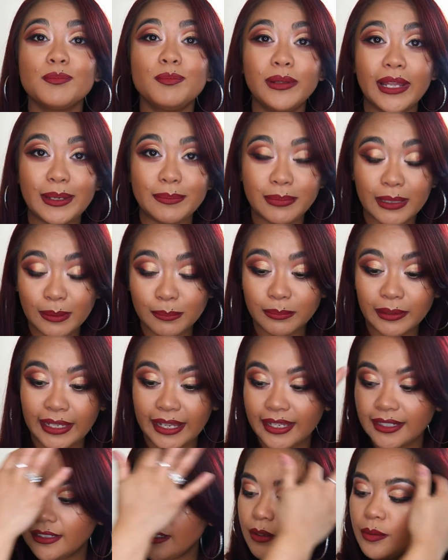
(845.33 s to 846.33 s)
blend them
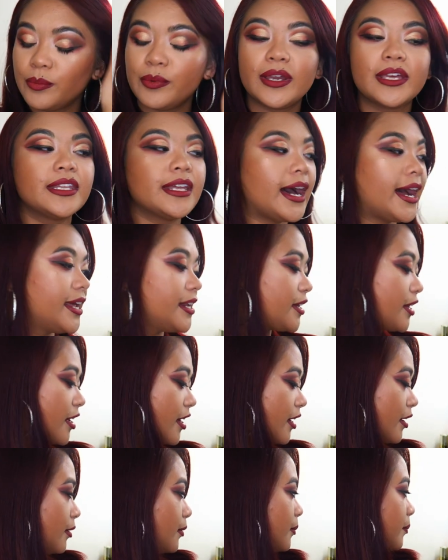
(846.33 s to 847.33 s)
blend with
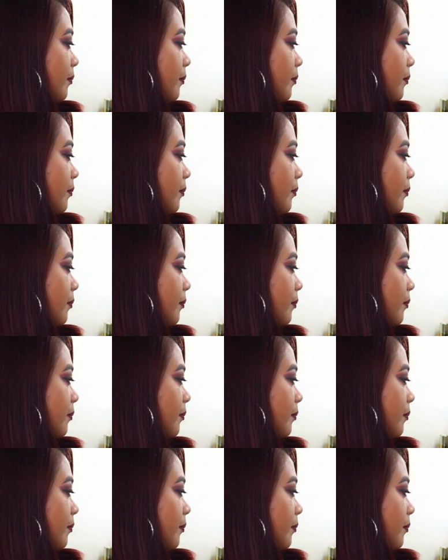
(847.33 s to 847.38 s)
either